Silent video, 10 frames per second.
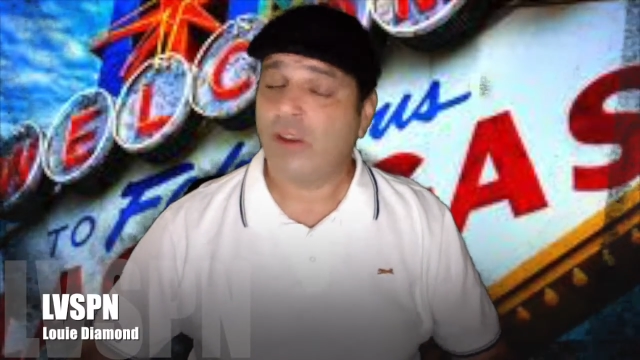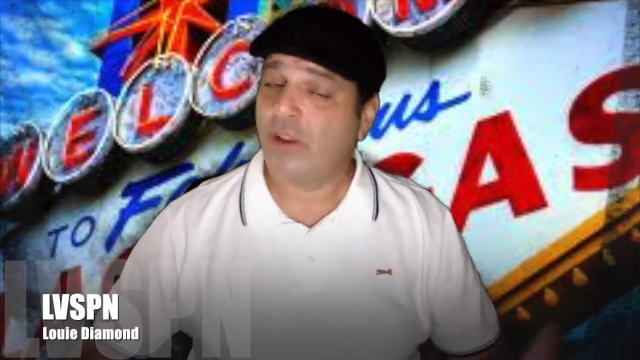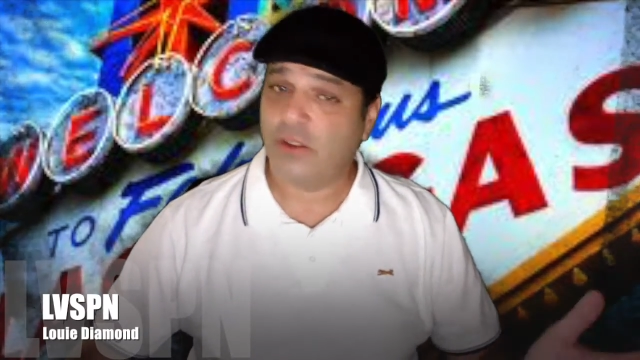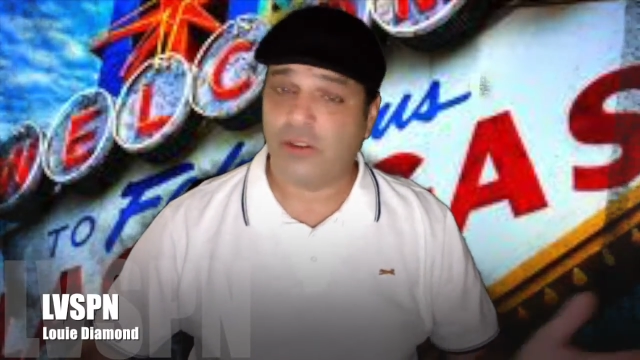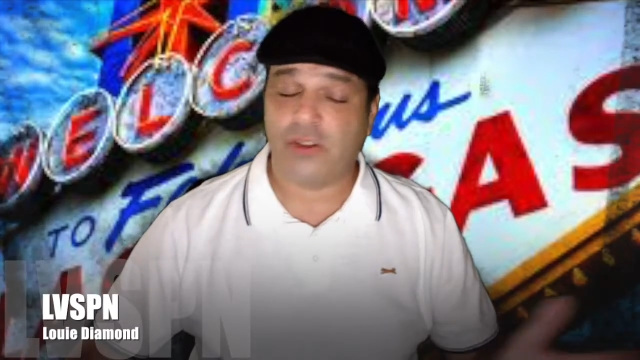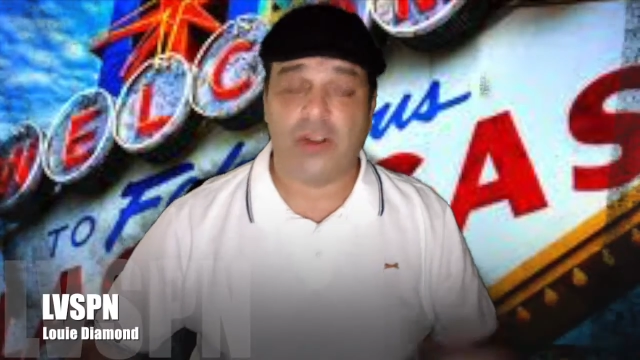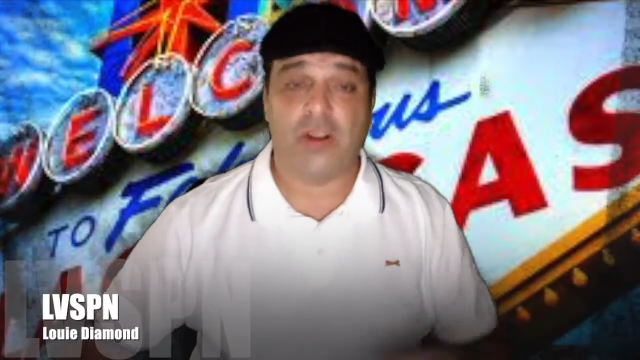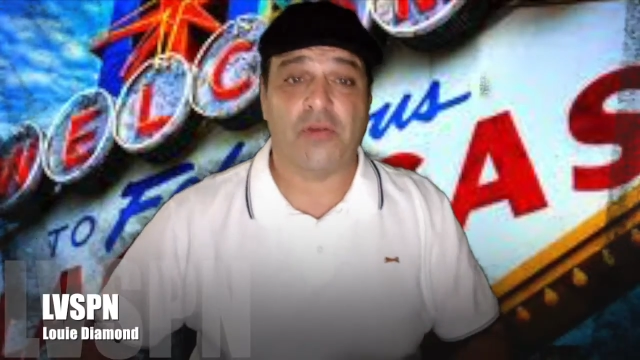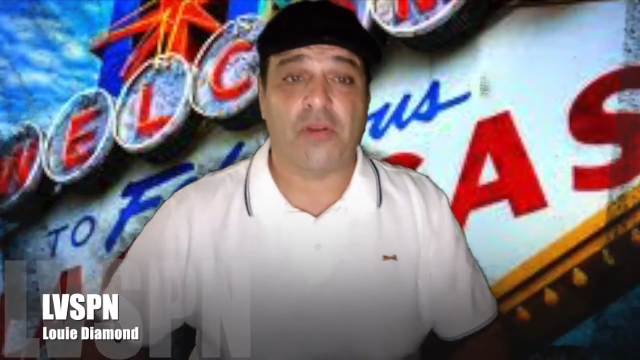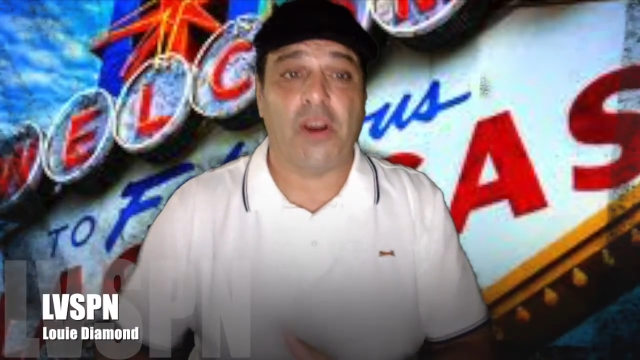Still on
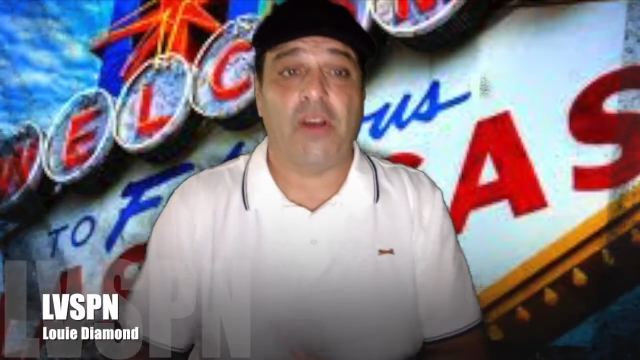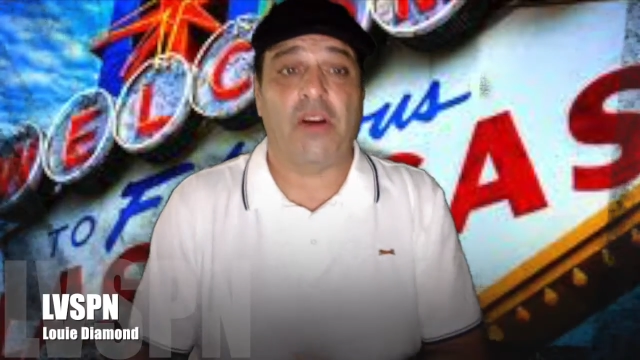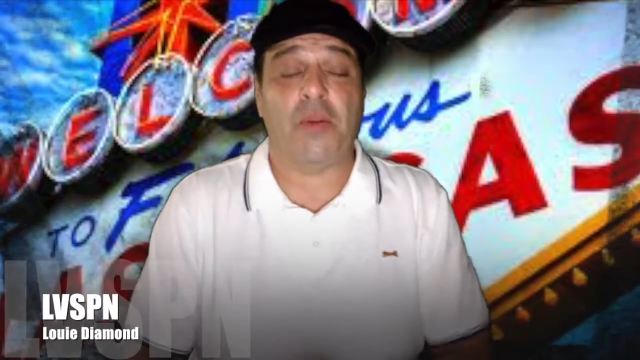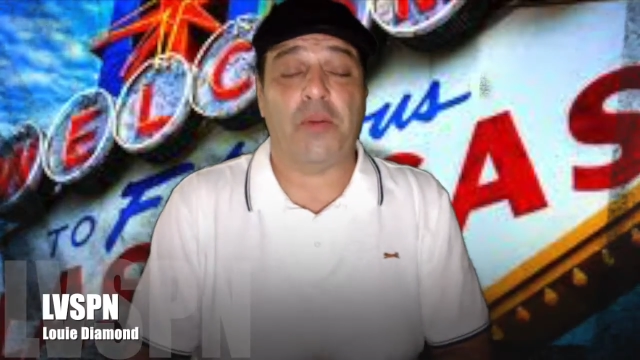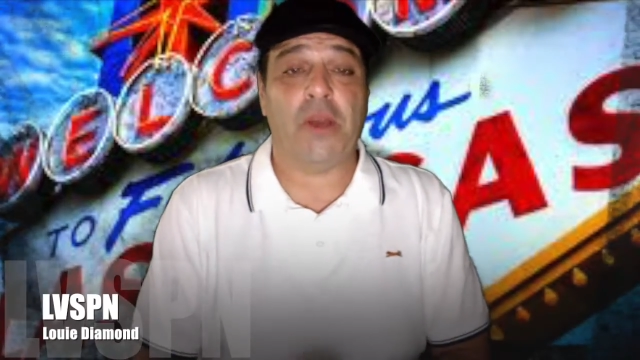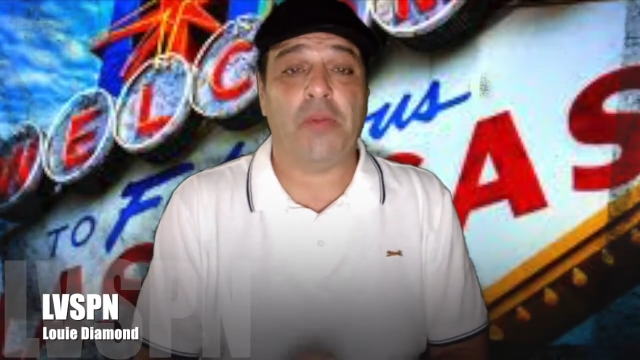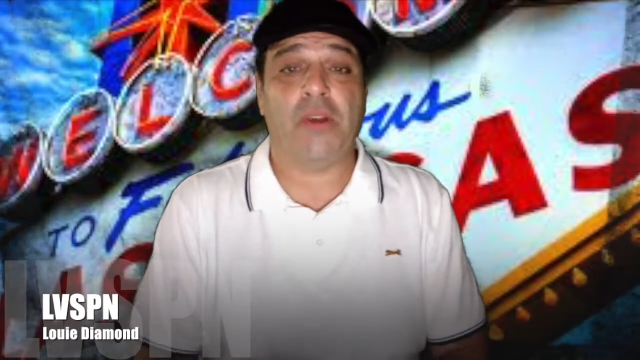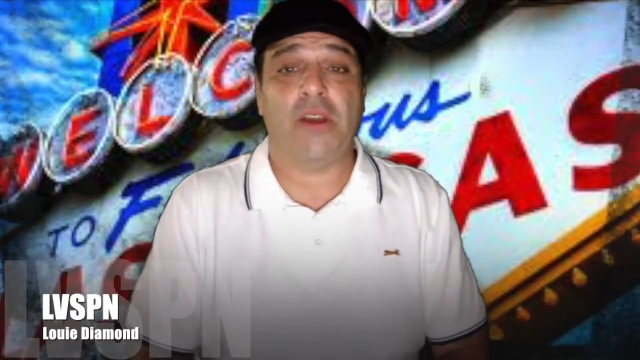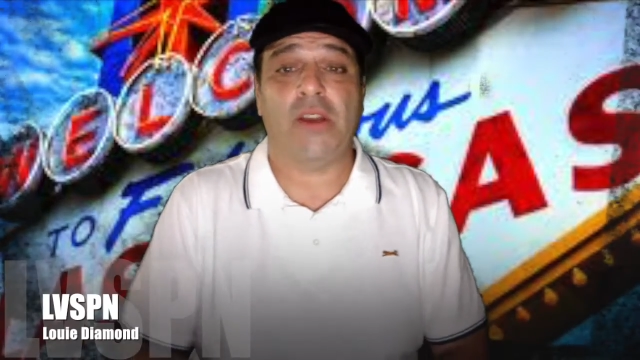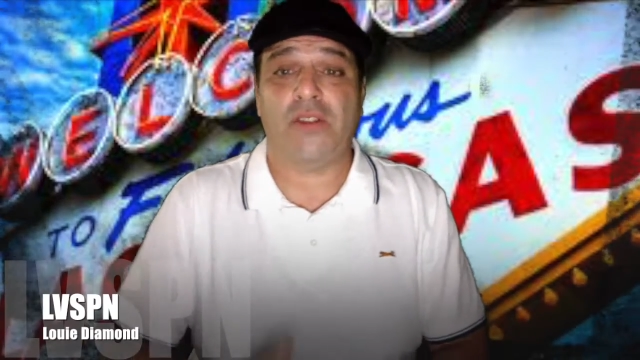fire on the pay
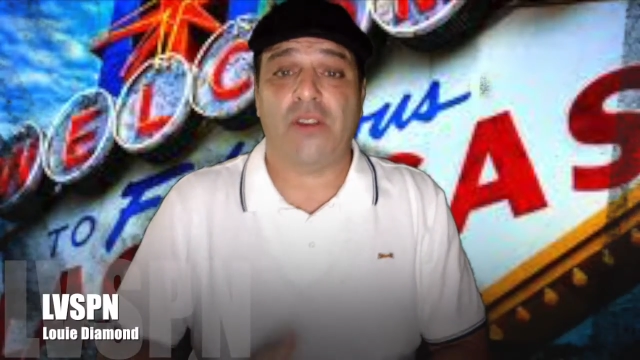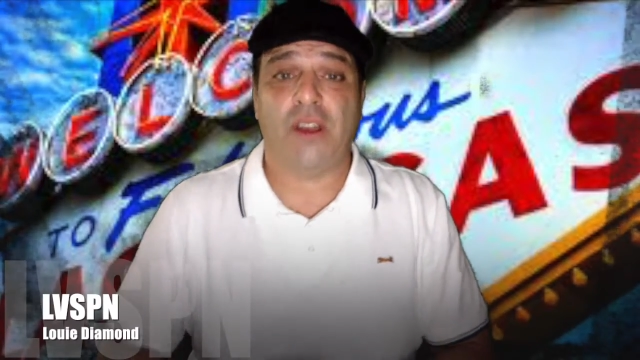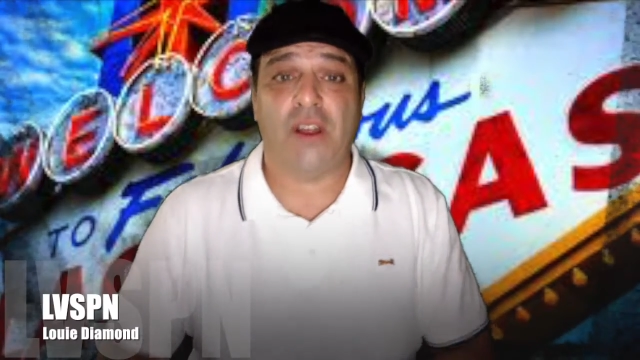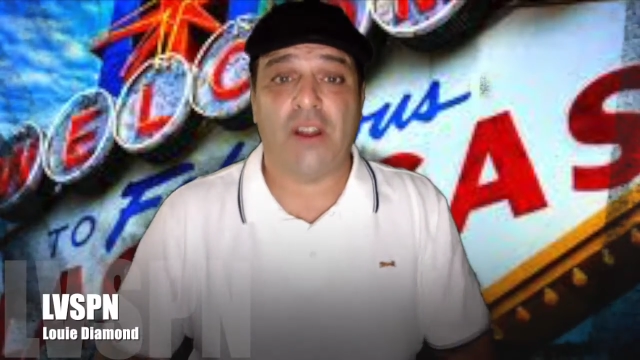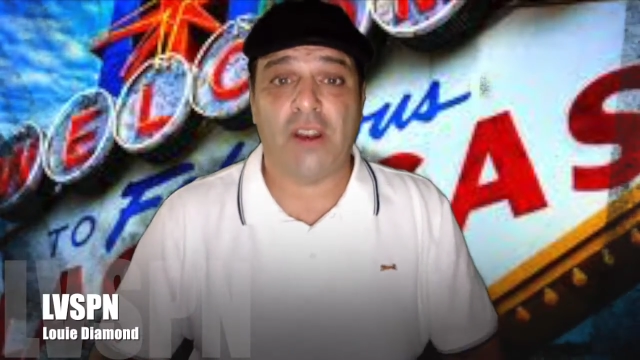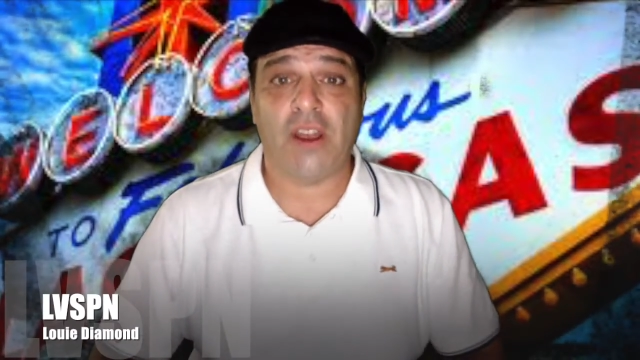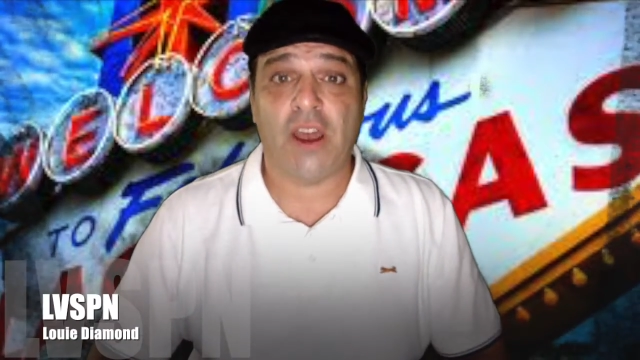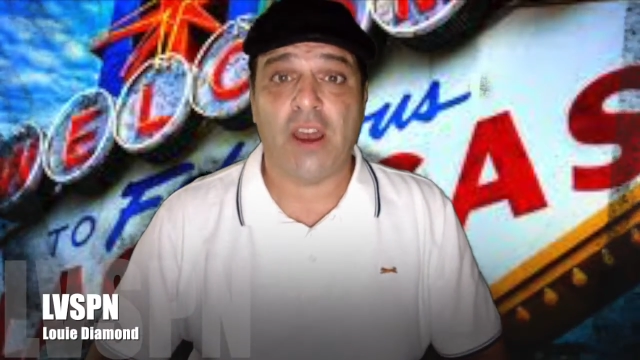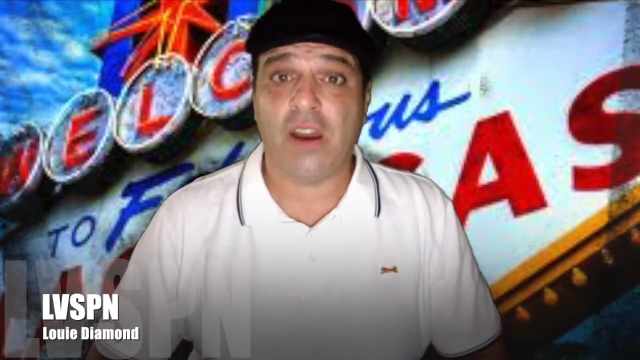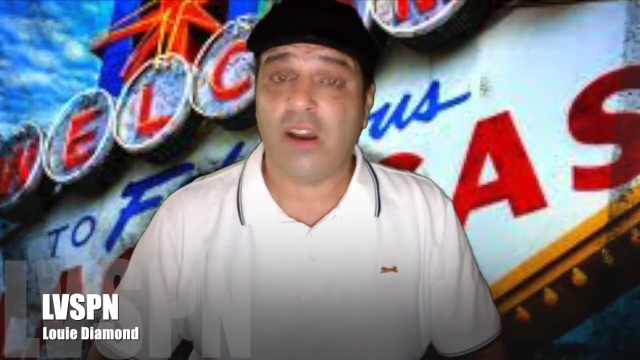plays, and
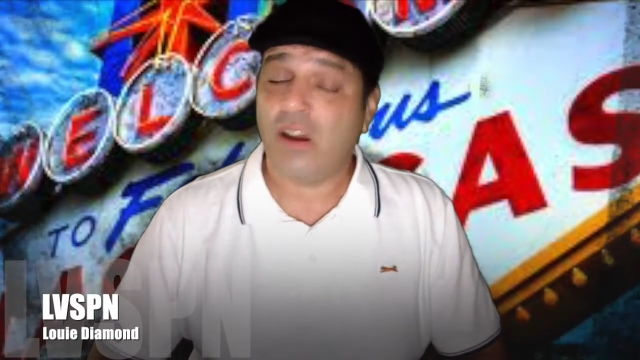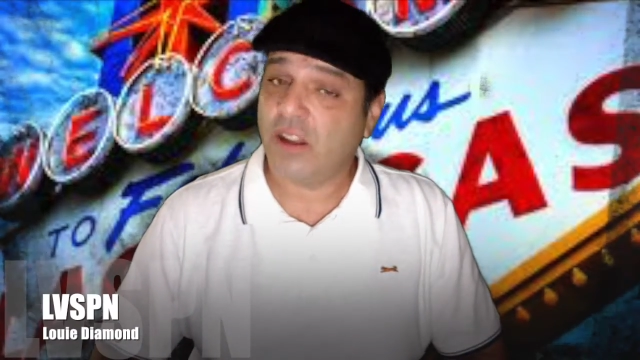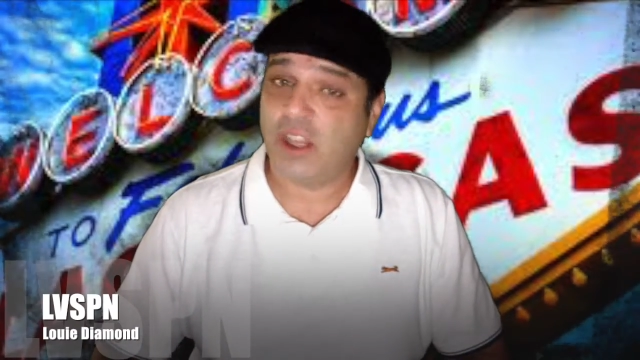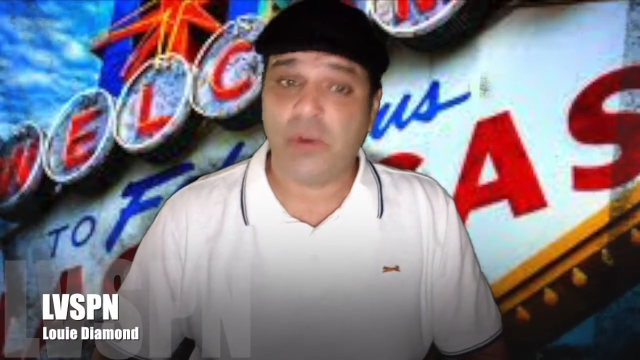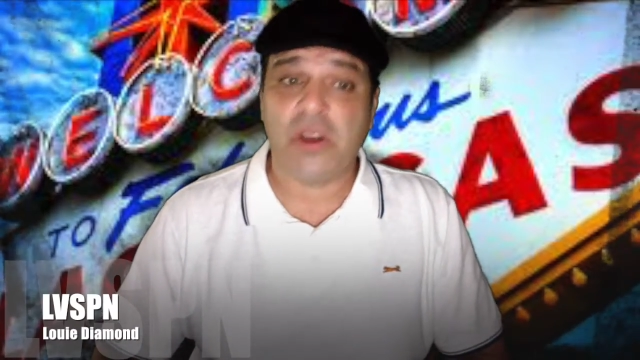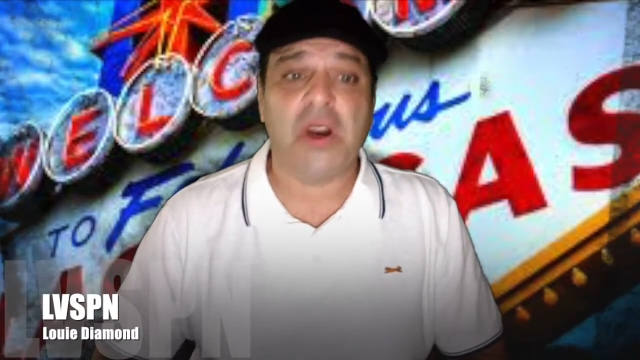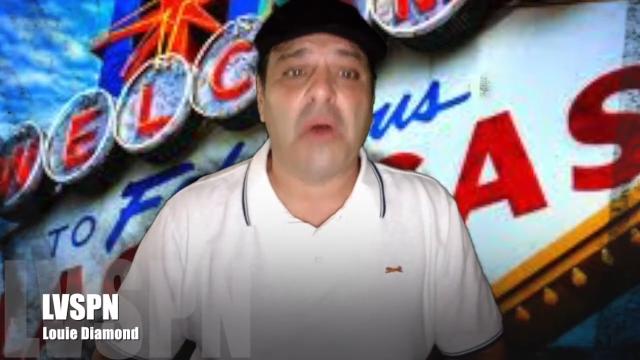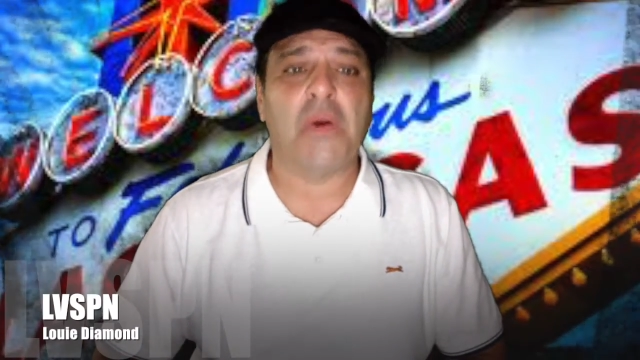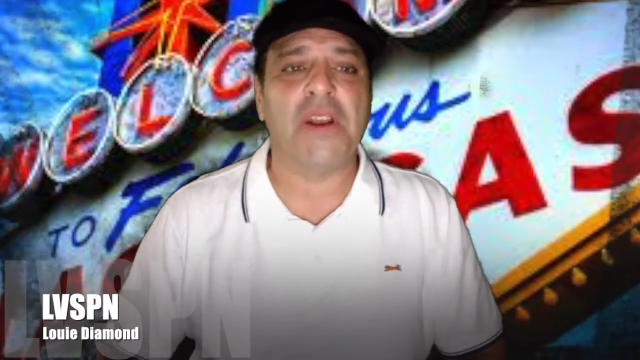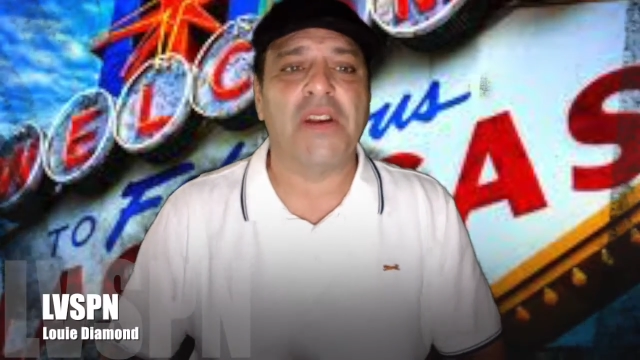I'm going to keep it
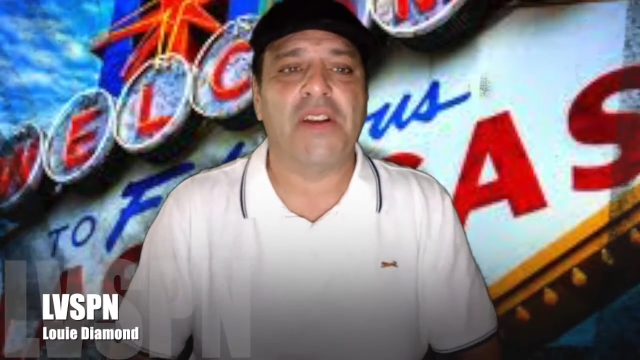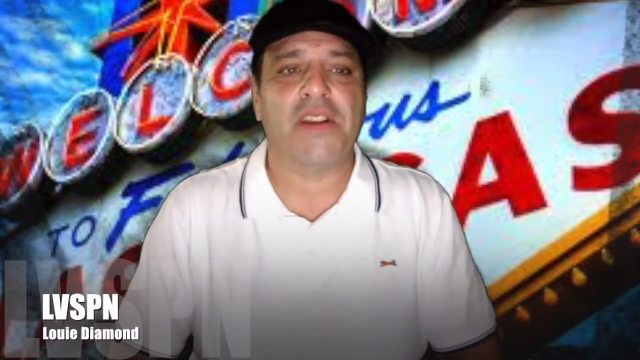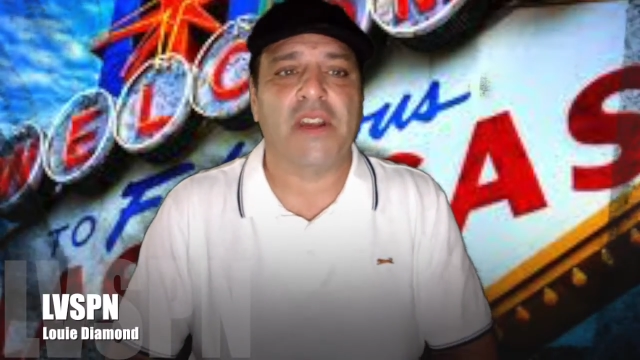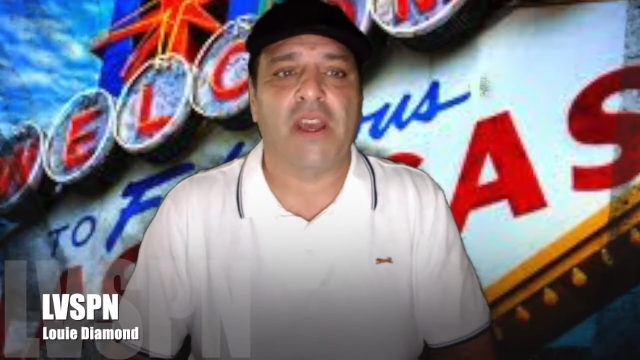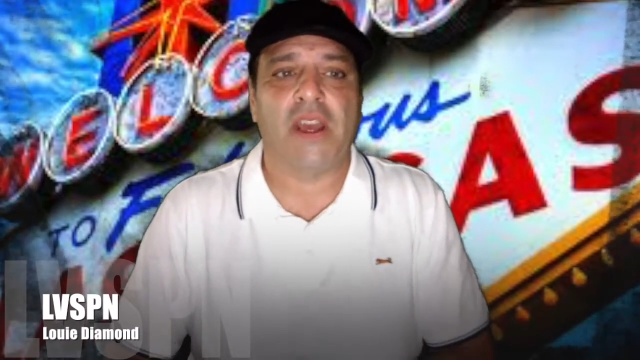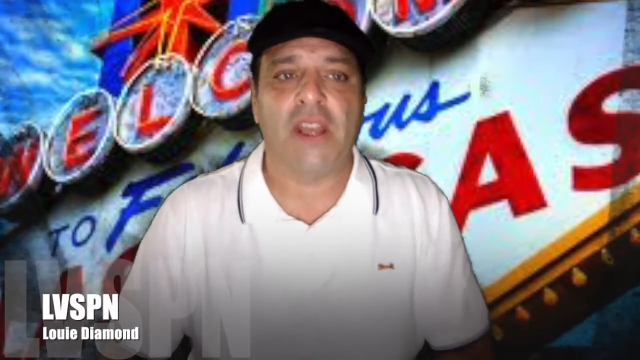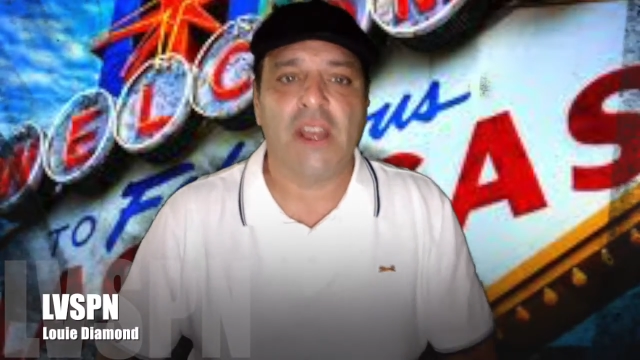going here today.